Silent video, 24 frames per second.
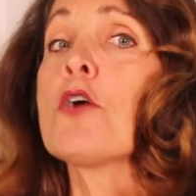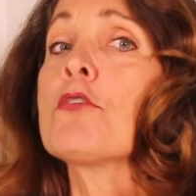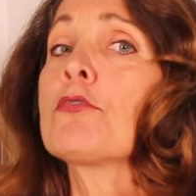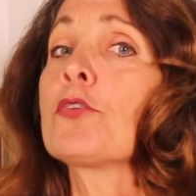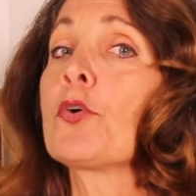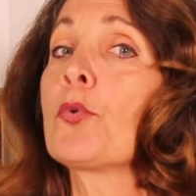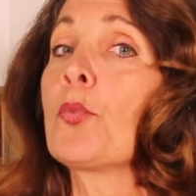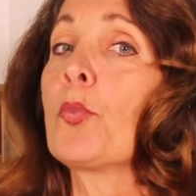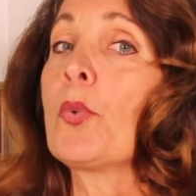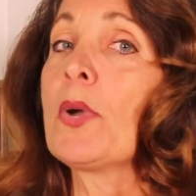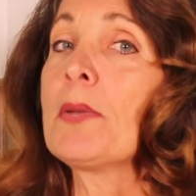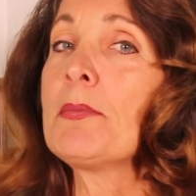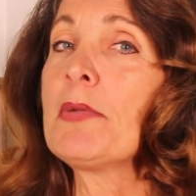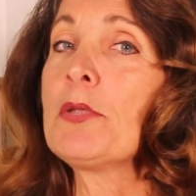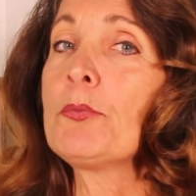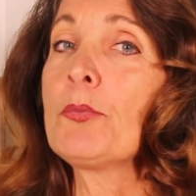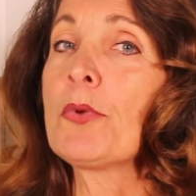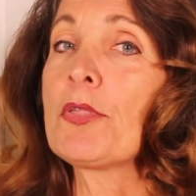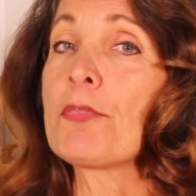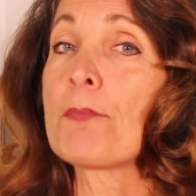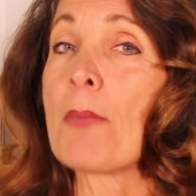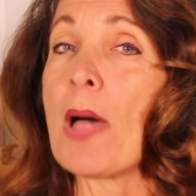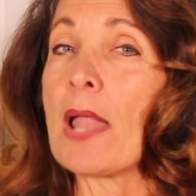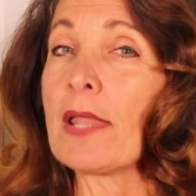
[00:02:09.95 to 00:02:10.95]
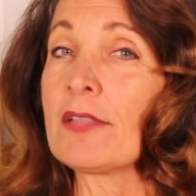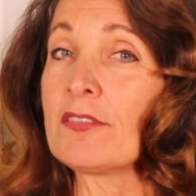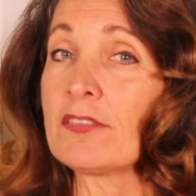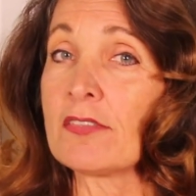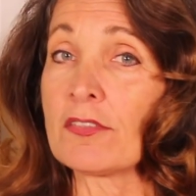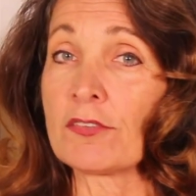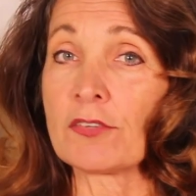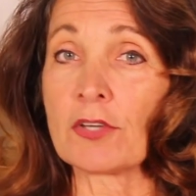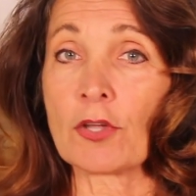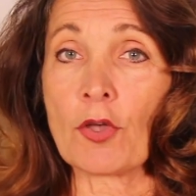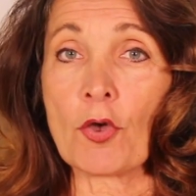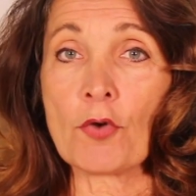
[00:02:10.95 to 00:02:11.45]
For women with
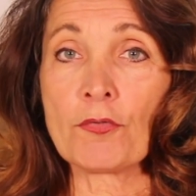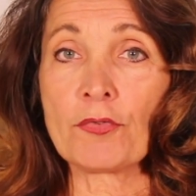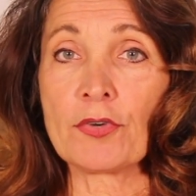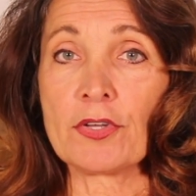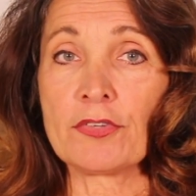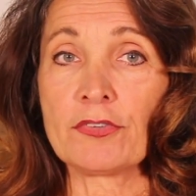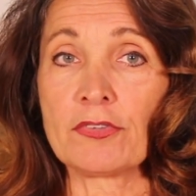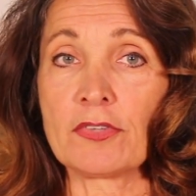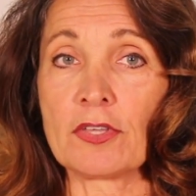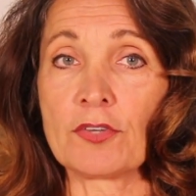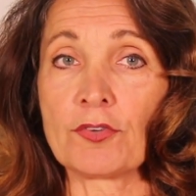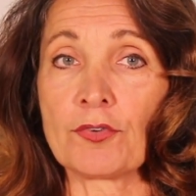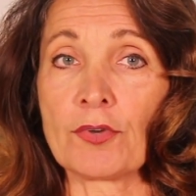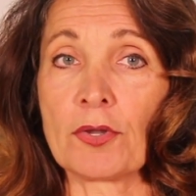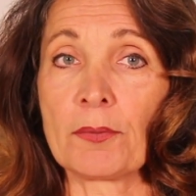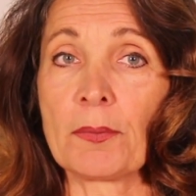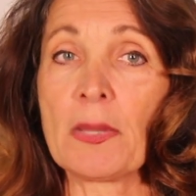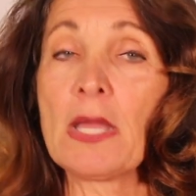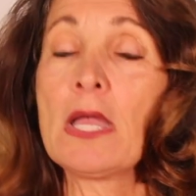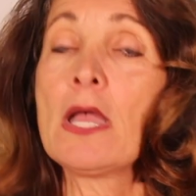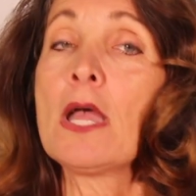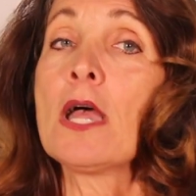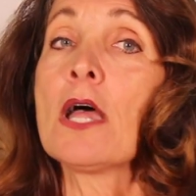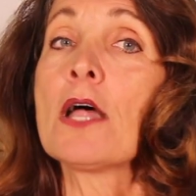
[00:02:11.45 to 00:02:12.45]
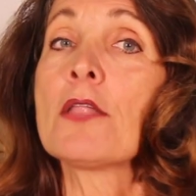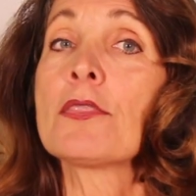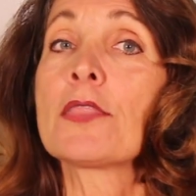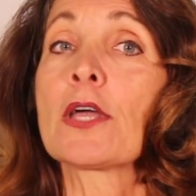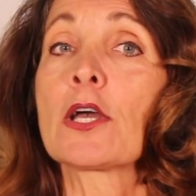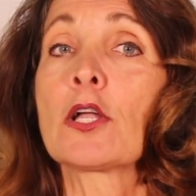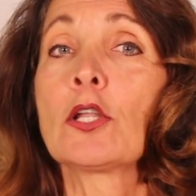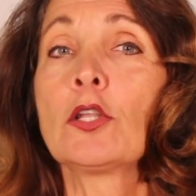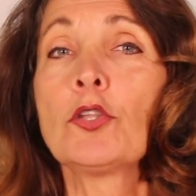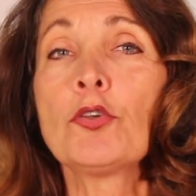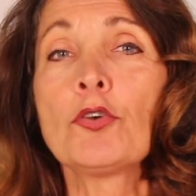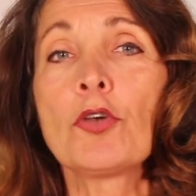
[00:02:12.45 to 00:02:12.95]
polycystic ovary syndrome, the
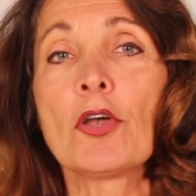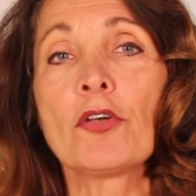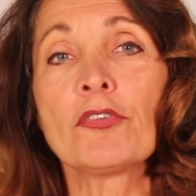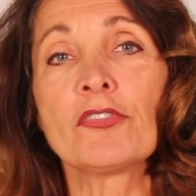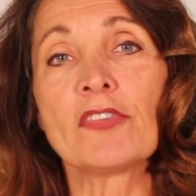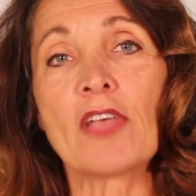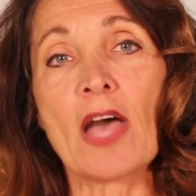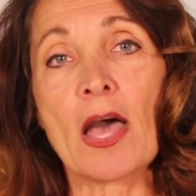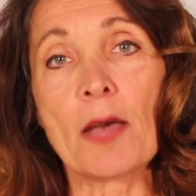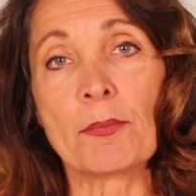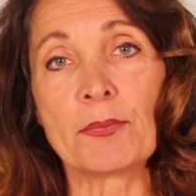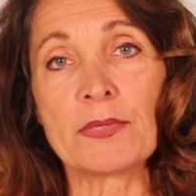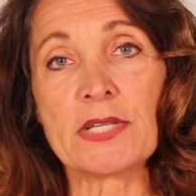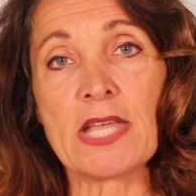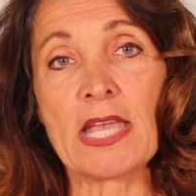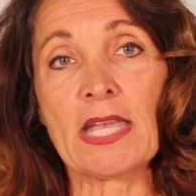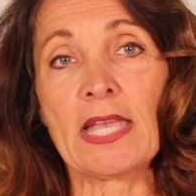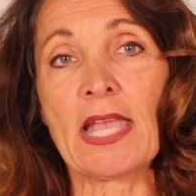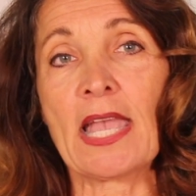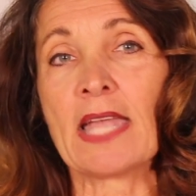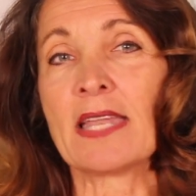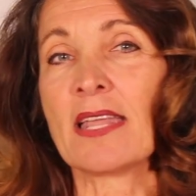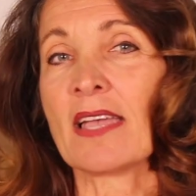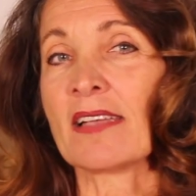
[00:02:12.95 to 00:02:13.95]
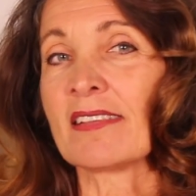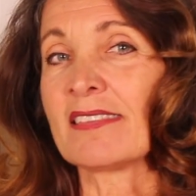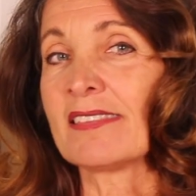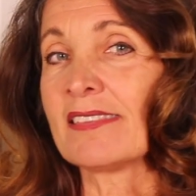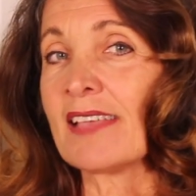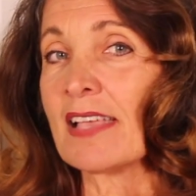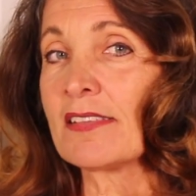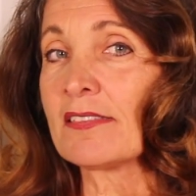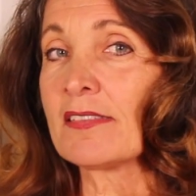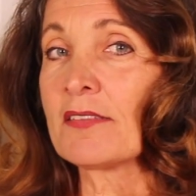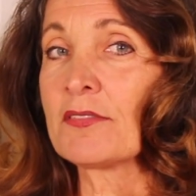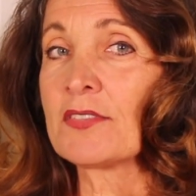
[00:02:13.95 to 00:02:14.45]
glucose uptake and
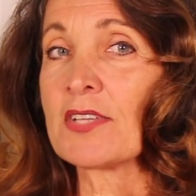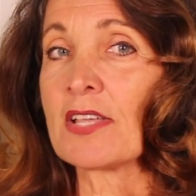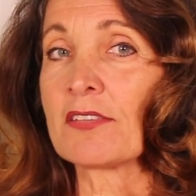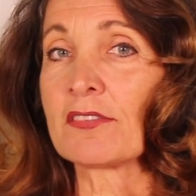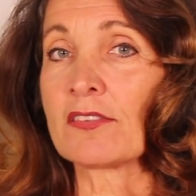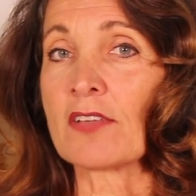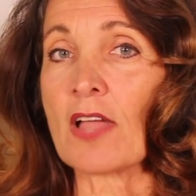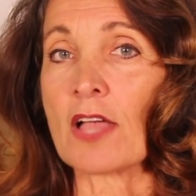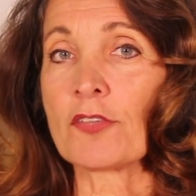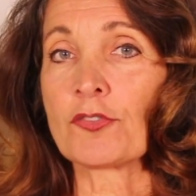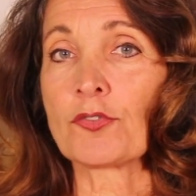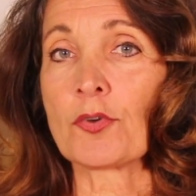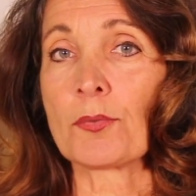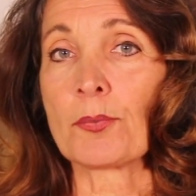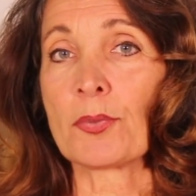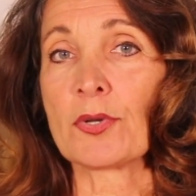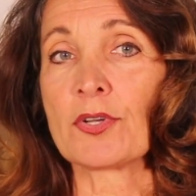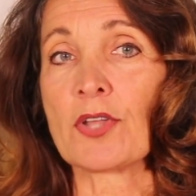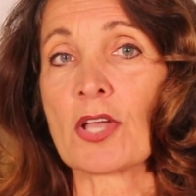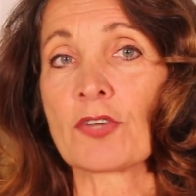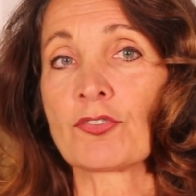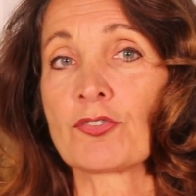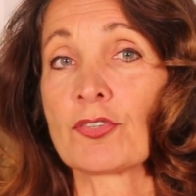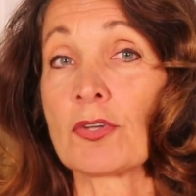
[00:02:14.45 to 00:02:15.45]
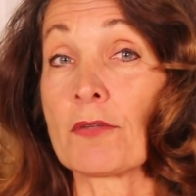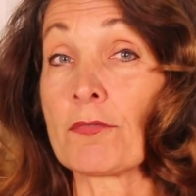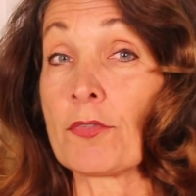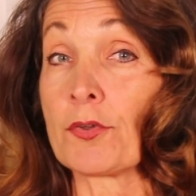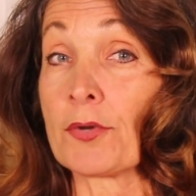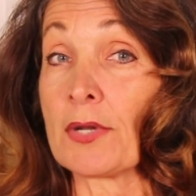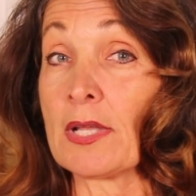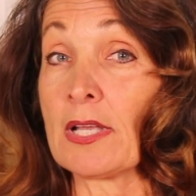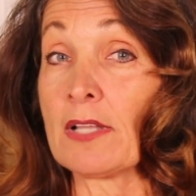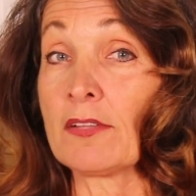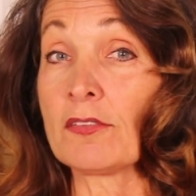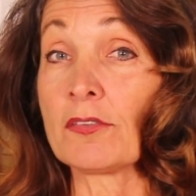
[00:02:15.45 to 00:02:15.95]
excessive testosterone production of
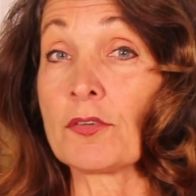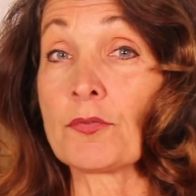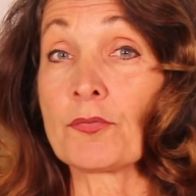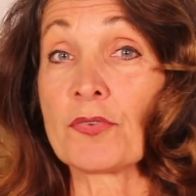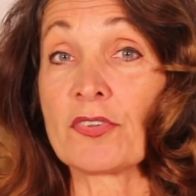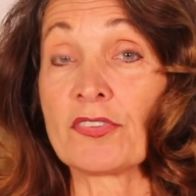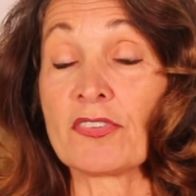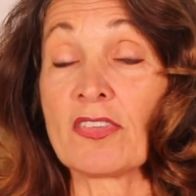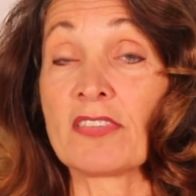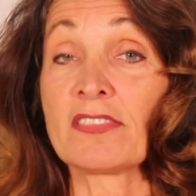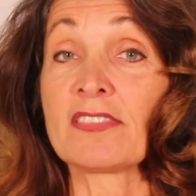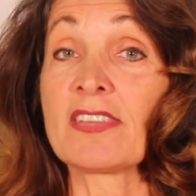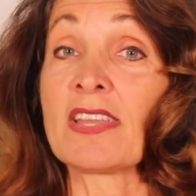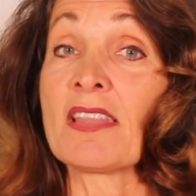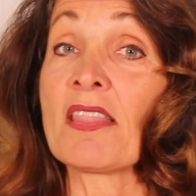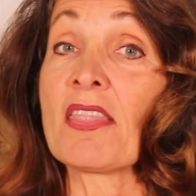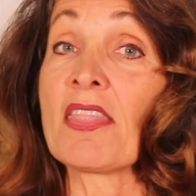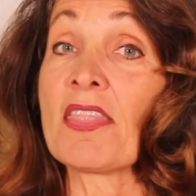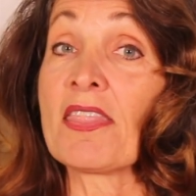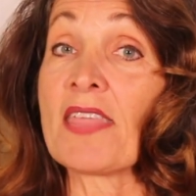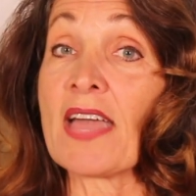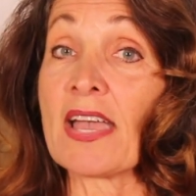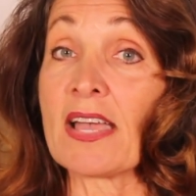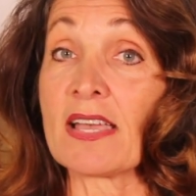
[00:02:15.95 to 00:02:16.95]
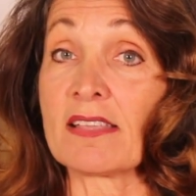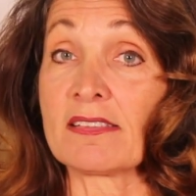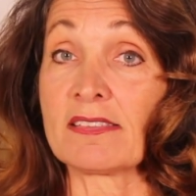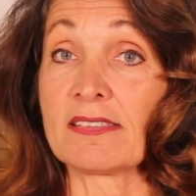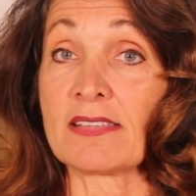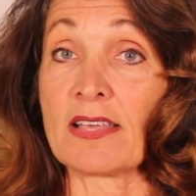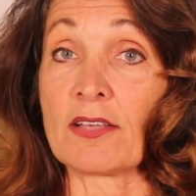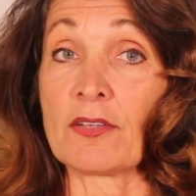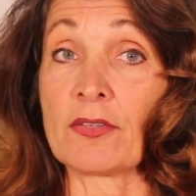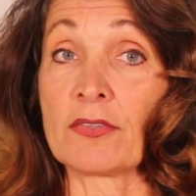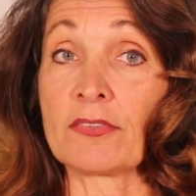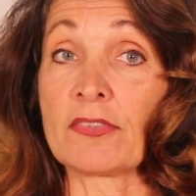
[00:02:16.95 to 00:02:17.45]
their insulin-resistant theca
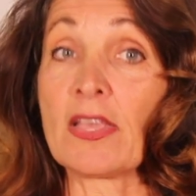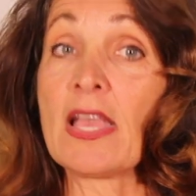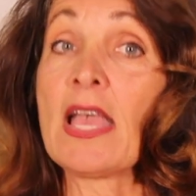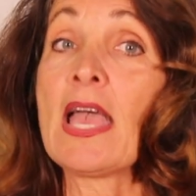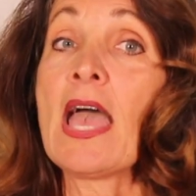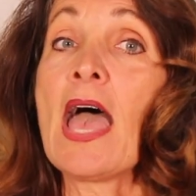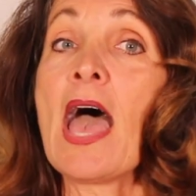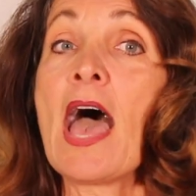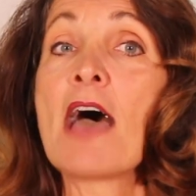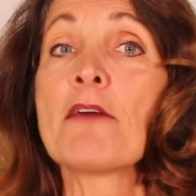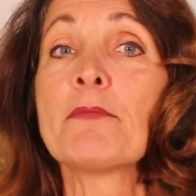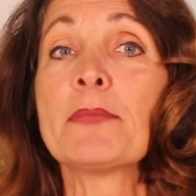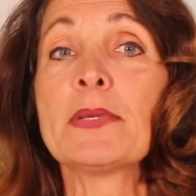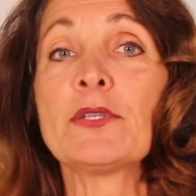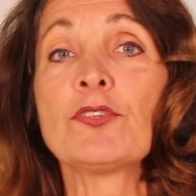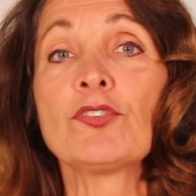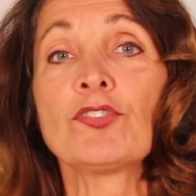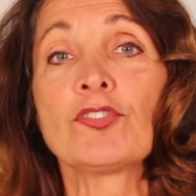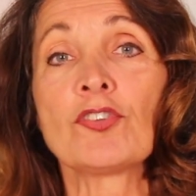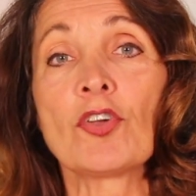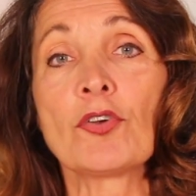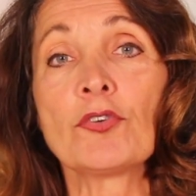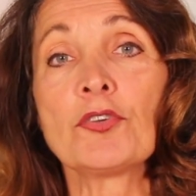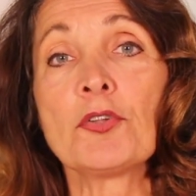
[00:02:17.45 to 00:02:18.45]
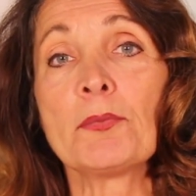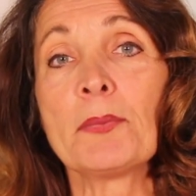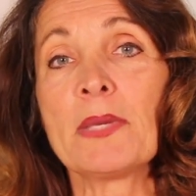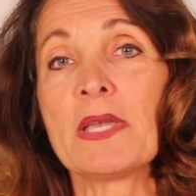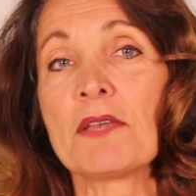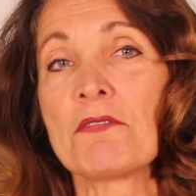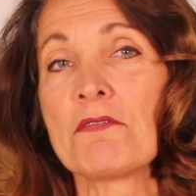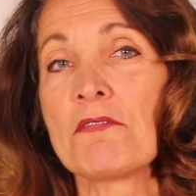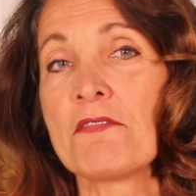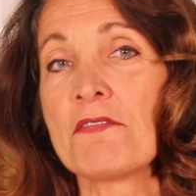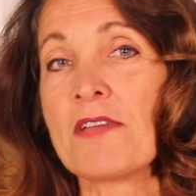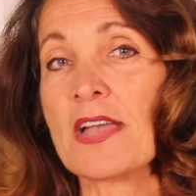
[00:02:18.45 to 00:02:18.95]
cells have been shown to
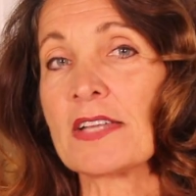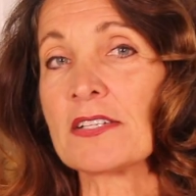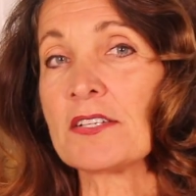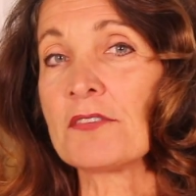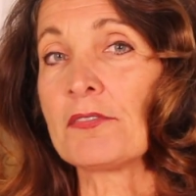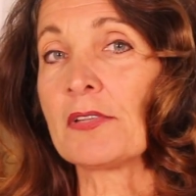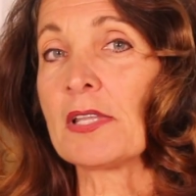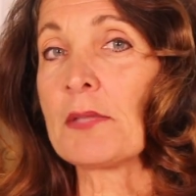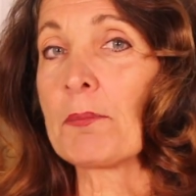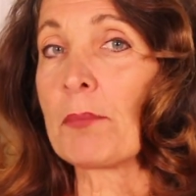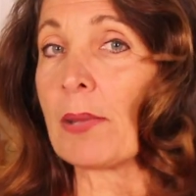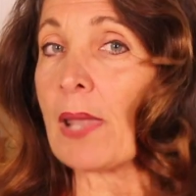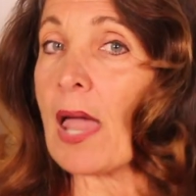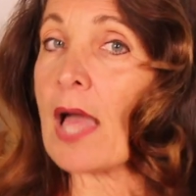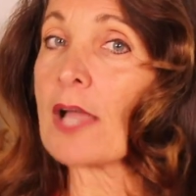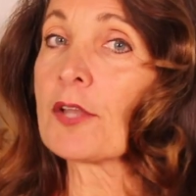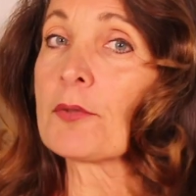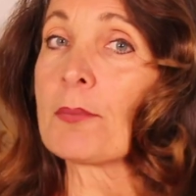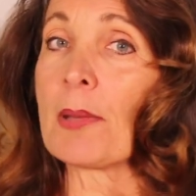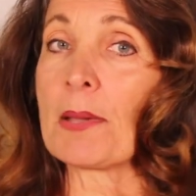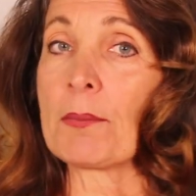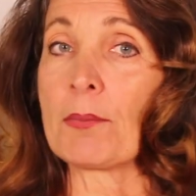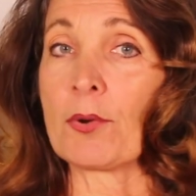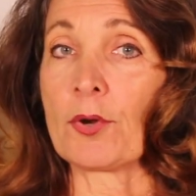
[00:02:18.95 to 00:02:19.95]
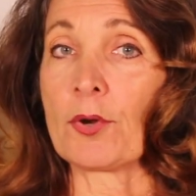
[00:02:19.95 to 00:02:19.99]
be effectively blocked by